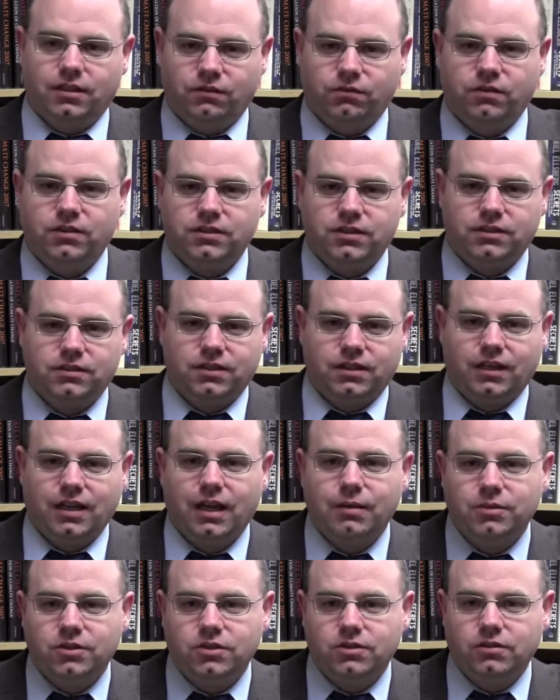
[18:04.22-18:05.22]
like physics and
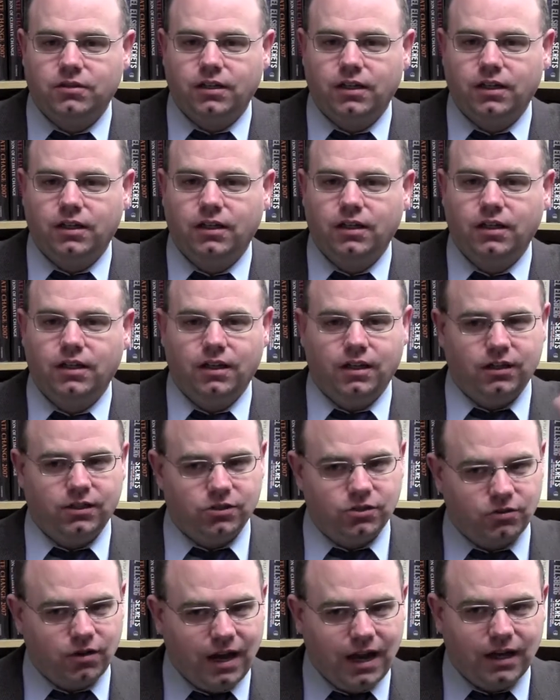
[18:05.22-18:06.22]
chemistry and
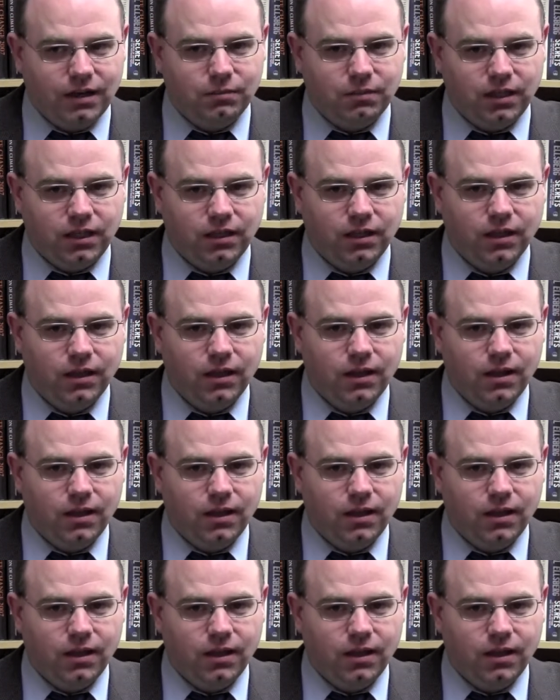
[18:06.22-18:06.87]
astronomy,